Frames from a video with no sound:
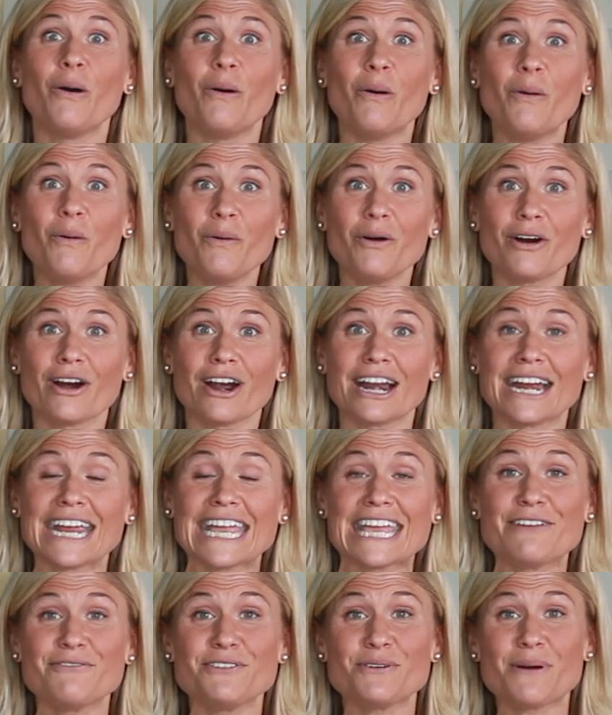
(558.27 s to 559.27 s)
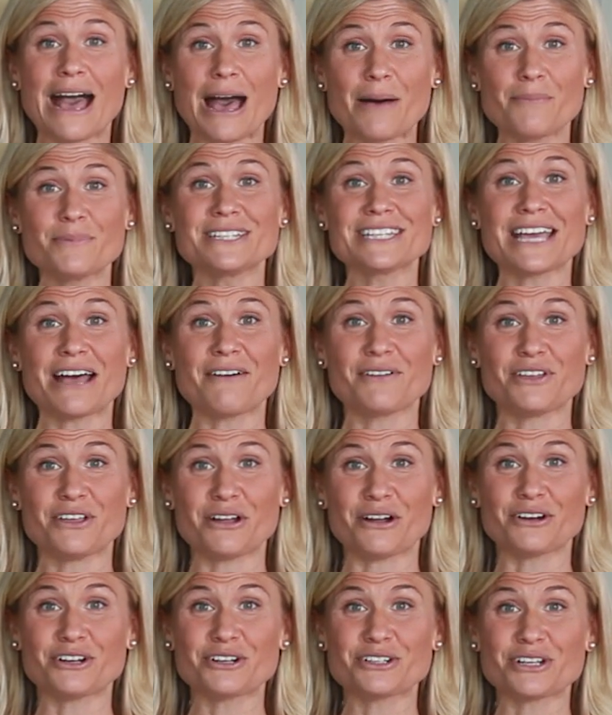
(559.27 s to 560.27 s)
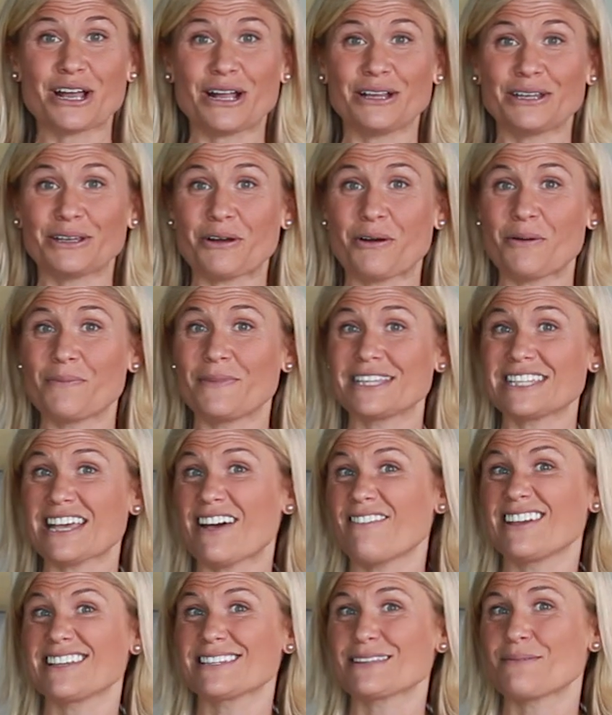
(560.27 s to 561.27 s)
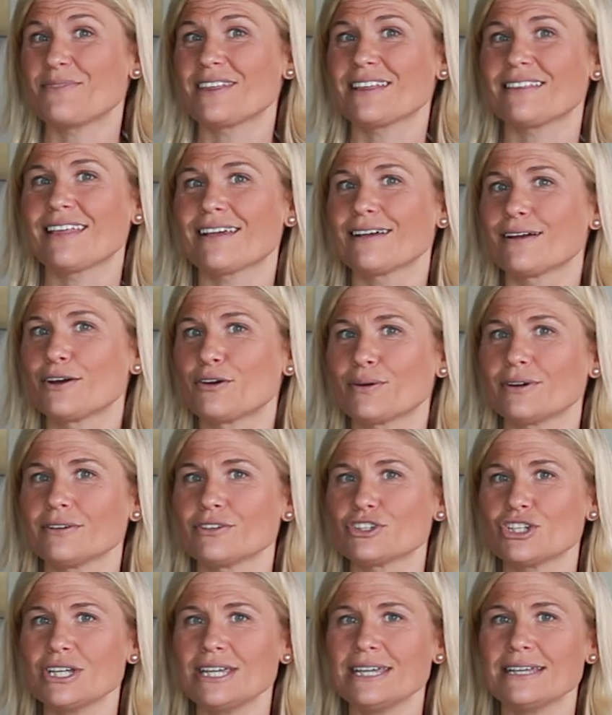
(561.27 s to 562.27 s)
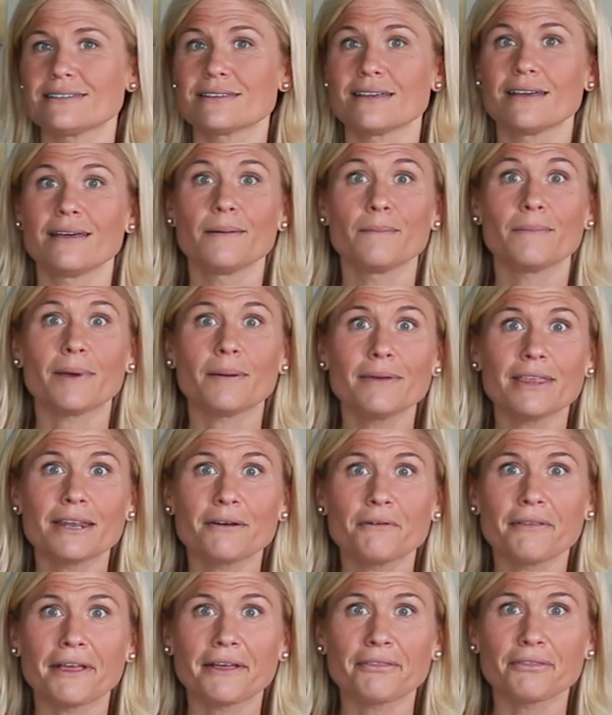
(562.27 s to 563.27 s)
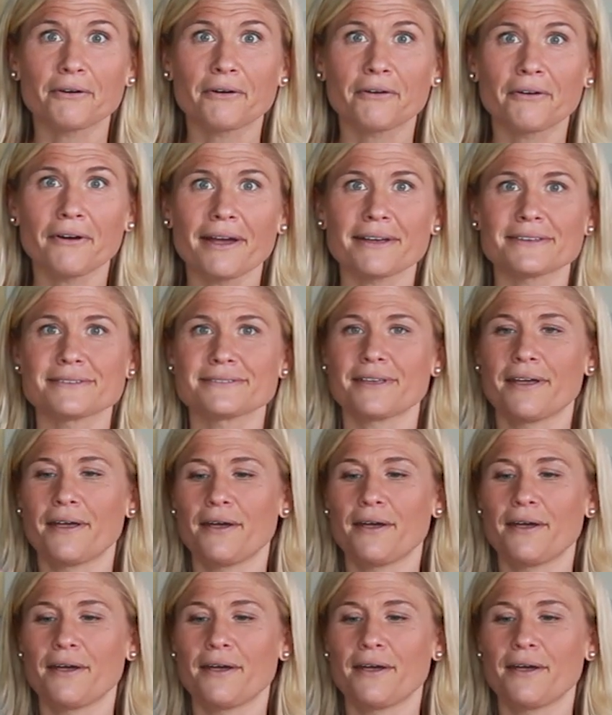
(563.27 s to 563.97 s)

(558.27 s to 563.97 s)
or if you happen to have a younger child at home that's having something like a grilled cheese, maybe they don't like their crust.